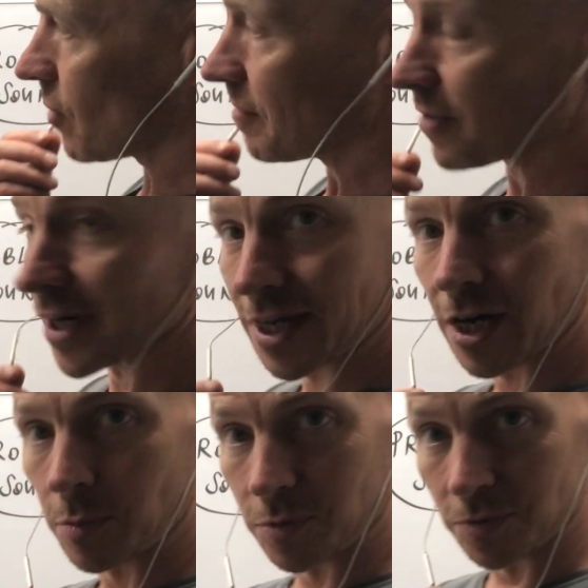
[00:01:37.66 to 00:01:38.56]
and find a
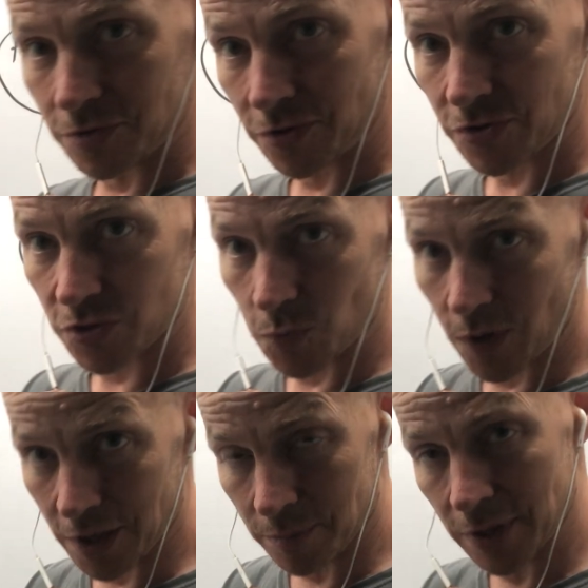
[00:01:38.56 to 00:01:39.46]
couple, not just
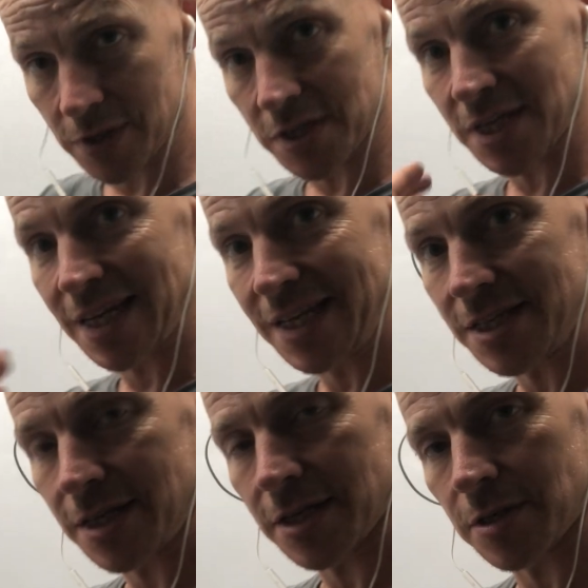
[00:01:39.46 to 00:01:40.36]
one, because it's
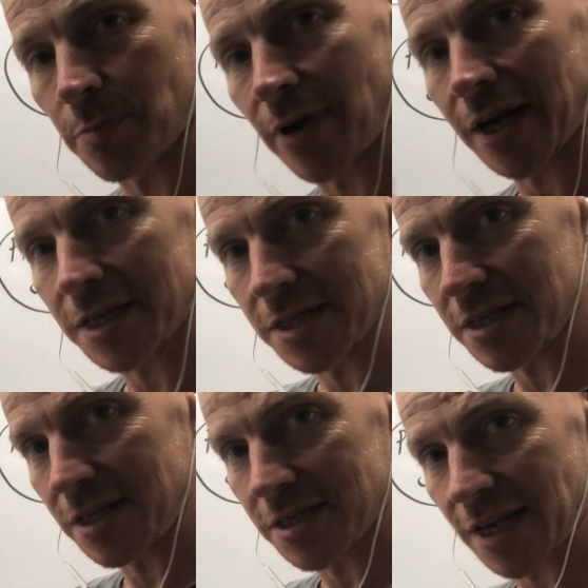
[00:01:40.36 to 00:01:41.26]
easier to practice
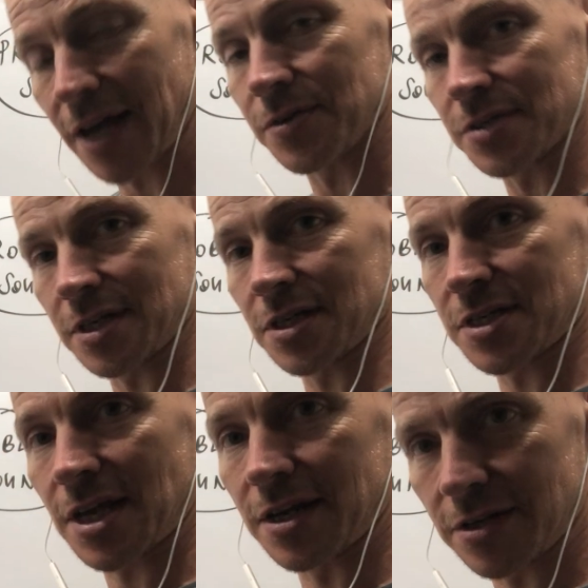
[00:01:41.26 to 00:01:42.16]
these sounds in a
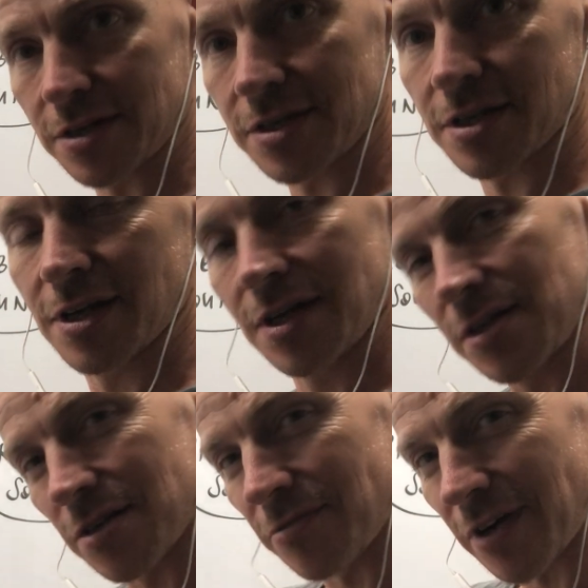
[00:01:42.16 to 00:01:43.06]
sentence.
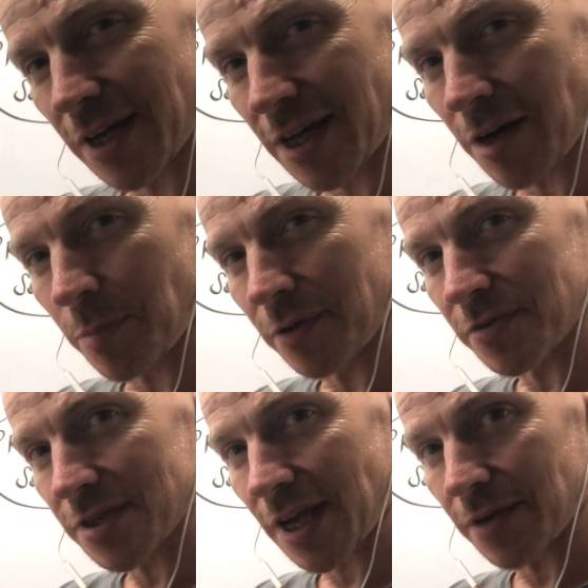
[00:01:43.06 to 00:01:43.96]
So find a couple of
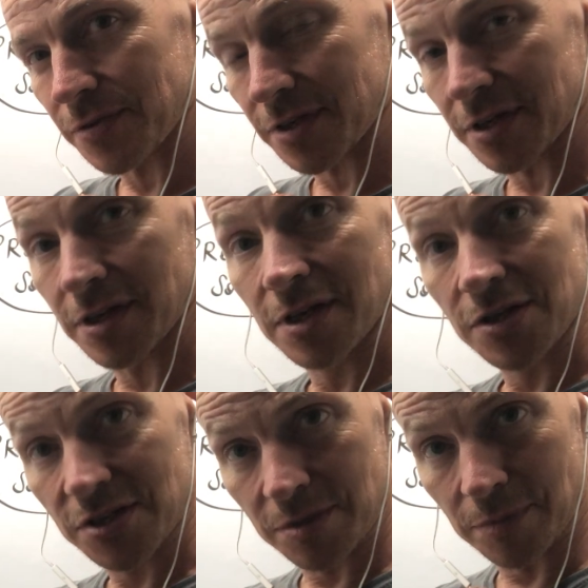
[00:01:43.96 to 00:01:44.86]
sounds that are
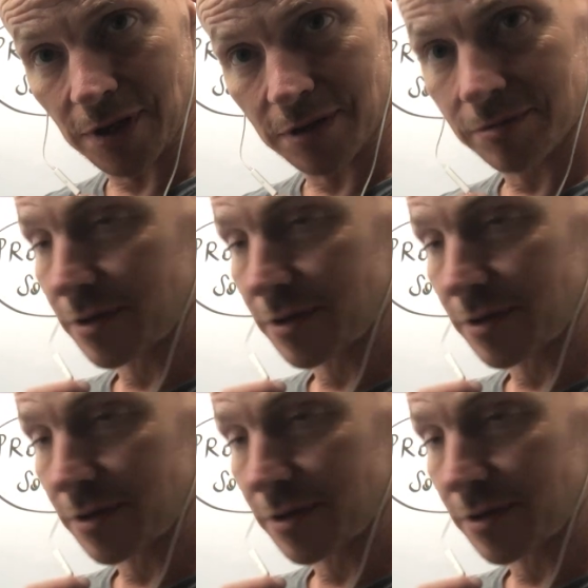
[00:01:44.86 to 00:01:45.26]
similar.